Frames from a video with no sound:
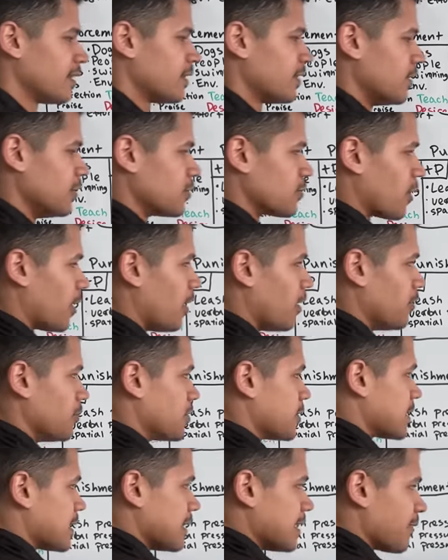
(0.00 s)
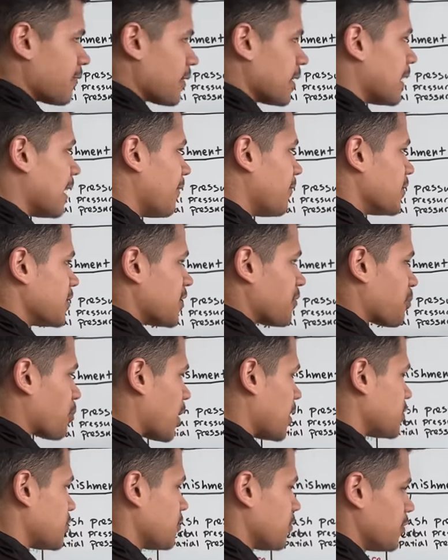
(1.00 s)
These are all just different levels of
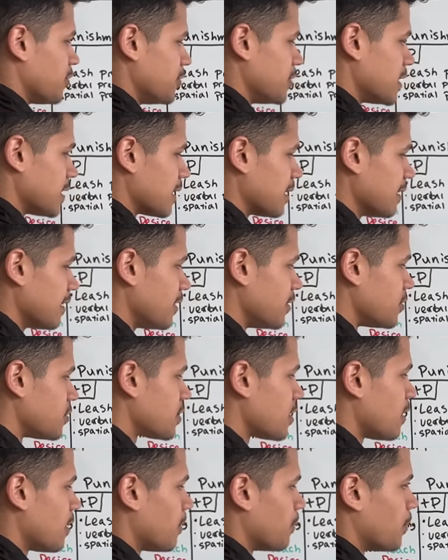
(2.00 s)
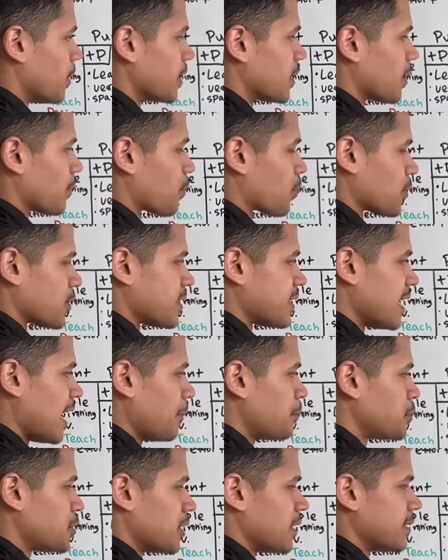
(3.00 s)
pressure using the leash but the
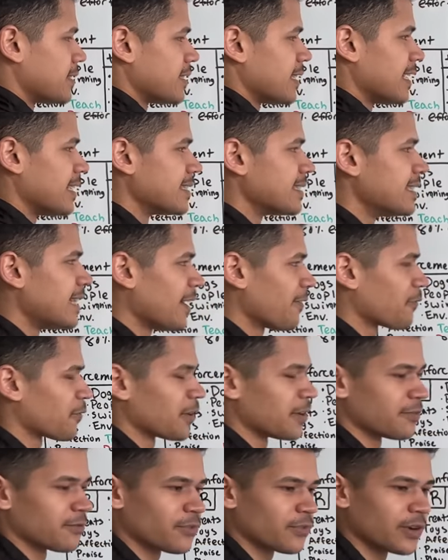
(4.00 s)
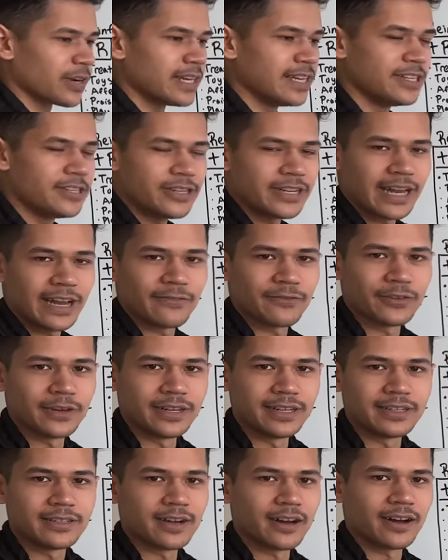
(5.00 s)
perception is different for each and
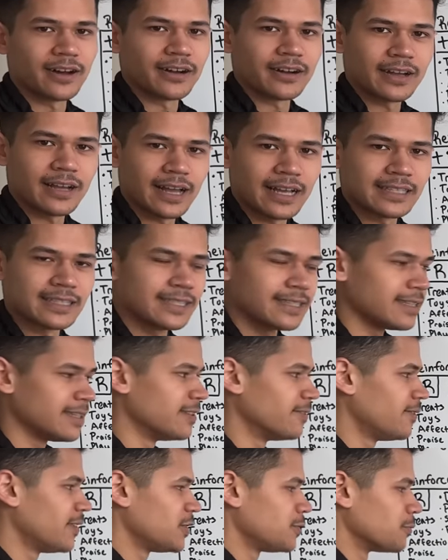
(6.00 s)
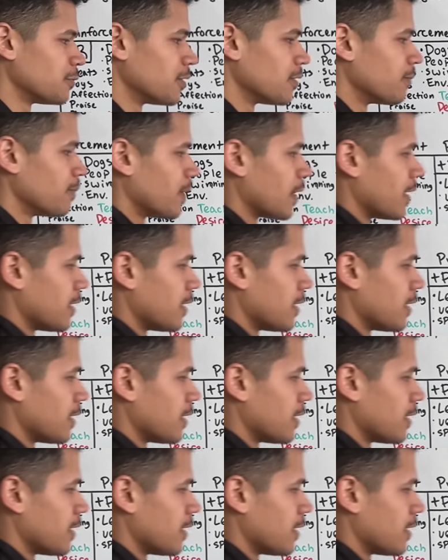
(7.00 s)
every dog as an individual.